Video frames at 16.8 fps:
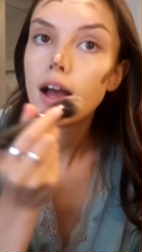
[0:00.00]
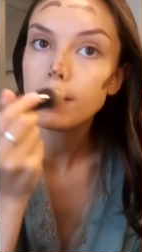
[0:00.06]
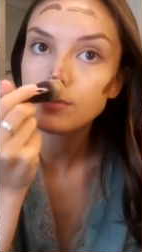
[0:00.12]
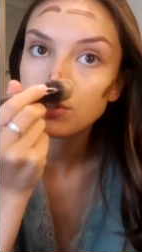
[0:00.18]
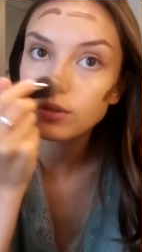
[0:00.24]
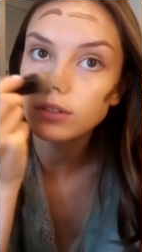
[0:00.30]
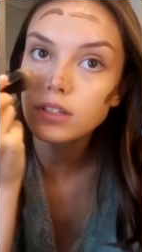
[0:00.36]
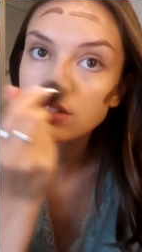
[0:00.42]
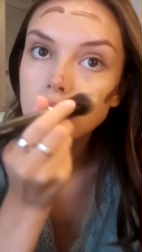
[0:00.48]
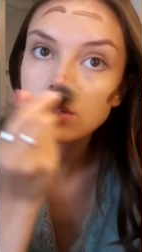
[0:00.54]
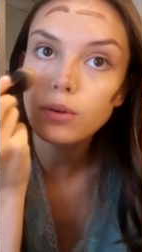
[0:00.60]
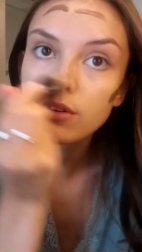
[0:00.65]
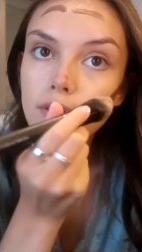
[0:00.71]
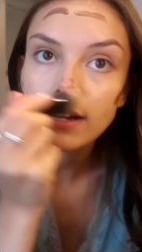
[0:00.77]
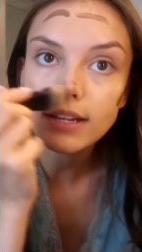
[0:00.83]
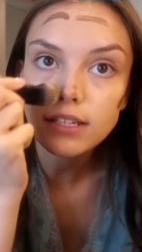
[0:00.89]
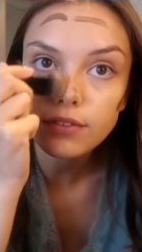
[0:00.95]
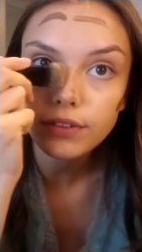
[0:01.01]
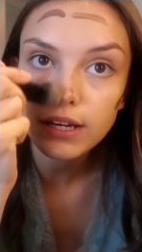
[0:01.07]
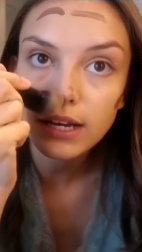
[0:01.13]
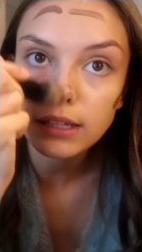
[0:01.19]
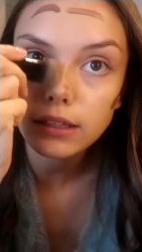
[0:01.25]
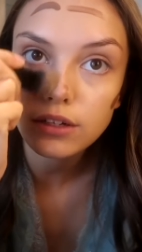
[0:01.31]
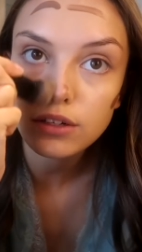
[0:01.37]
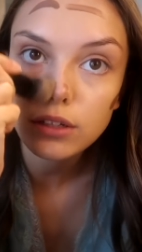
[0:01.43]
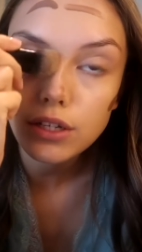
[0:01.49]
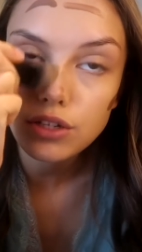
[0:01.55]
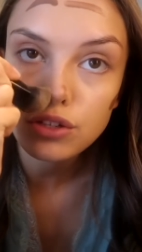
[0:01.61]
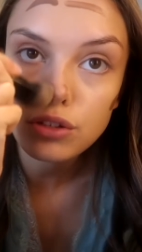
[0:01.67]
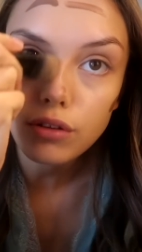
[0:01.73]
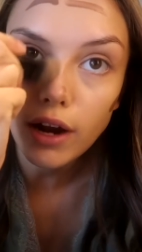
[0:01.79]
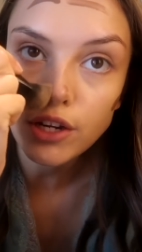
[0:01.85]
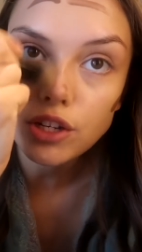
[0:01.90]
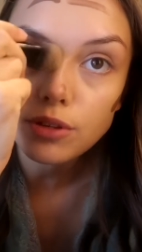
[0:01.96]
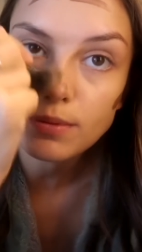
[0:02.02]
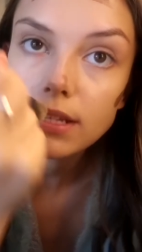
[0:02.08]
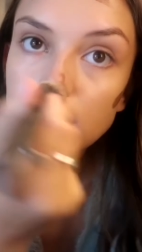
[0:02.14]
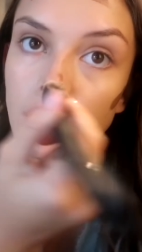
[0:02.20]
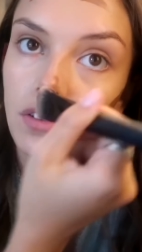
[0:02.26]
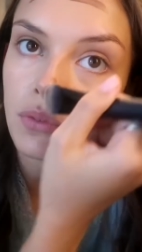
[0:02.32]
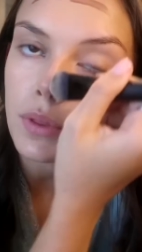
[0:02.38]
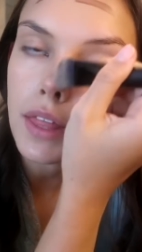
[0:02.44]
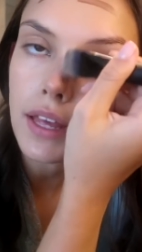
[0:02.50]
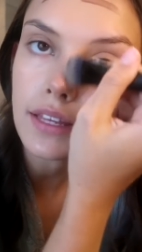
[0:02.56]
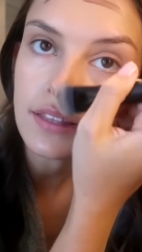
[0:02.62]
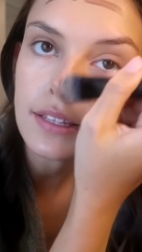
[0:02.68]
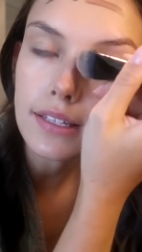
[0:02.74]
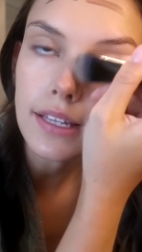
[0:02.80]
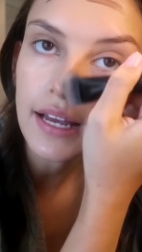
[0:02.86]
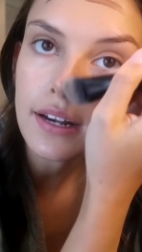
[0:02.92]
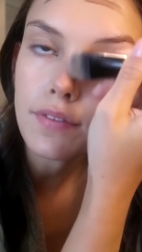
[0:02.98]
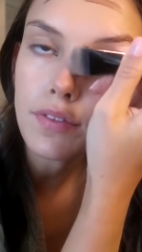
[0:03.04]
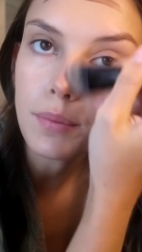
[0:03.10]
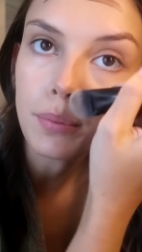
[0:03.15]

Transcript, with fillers: I'm doing this so aggressively, I literally scratched myself with like the side of the